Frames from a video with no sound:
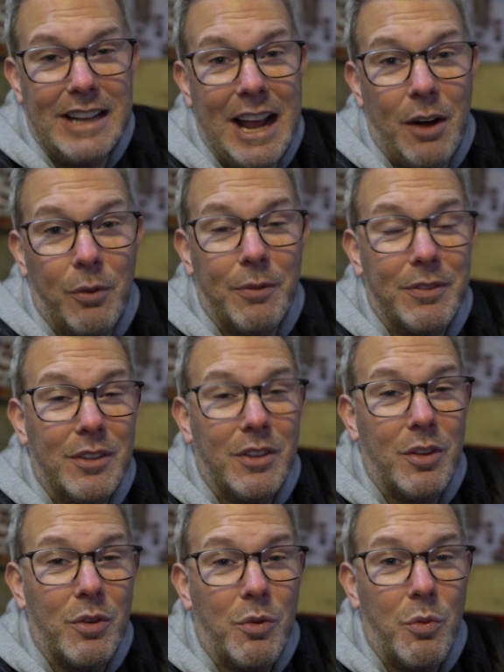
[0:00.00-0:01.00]
Now,
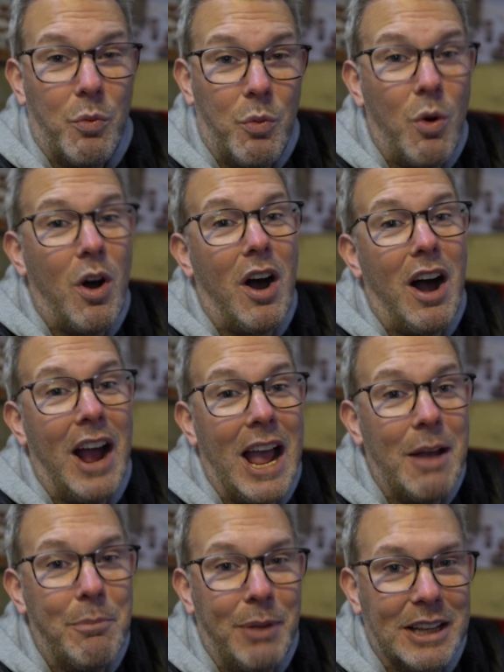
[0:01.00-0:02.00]
what I
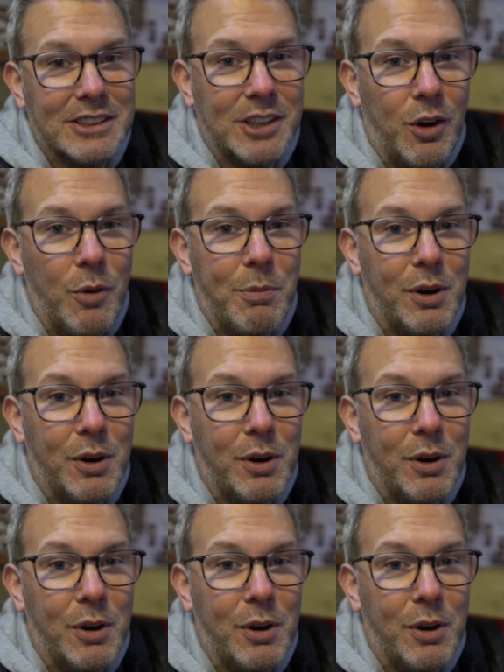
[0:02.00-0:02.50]
am being told,